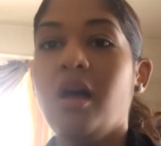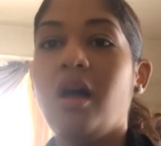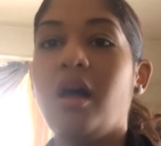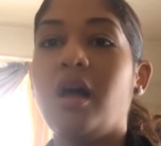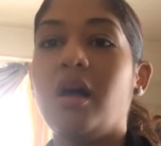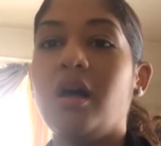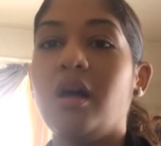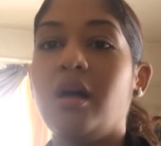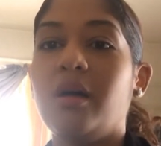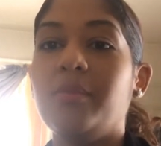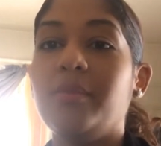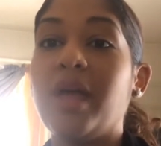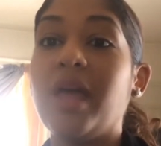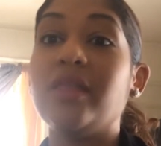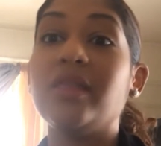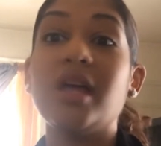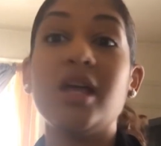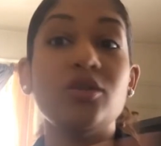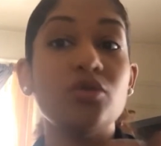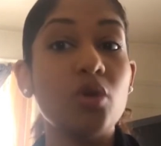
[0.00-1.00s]

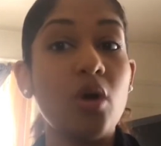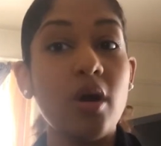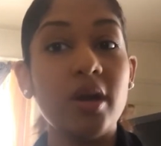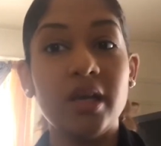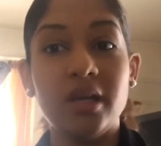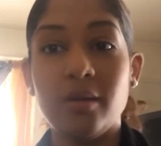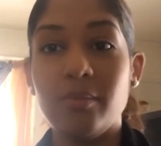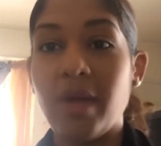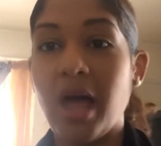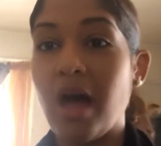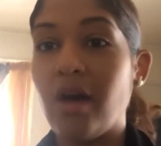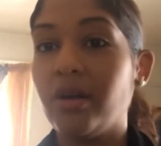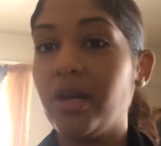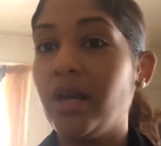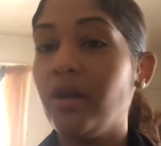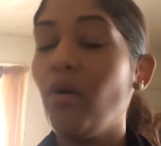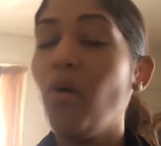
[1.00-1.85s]
and then talking about it,